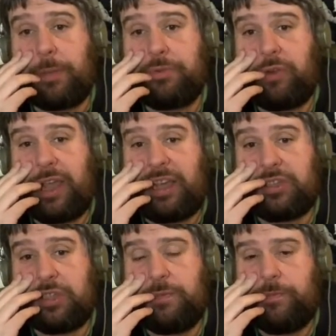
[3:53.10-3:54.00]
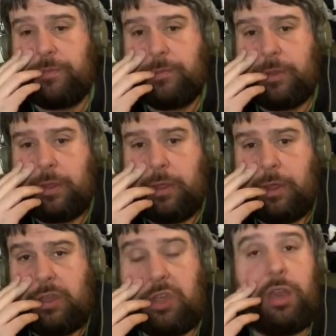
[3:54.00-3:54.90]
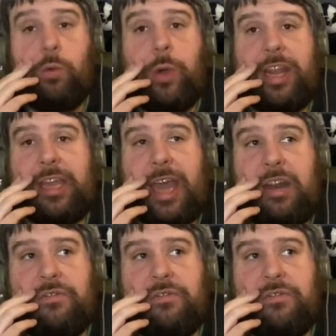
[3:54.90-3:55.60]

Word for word: reaction. You Win Again from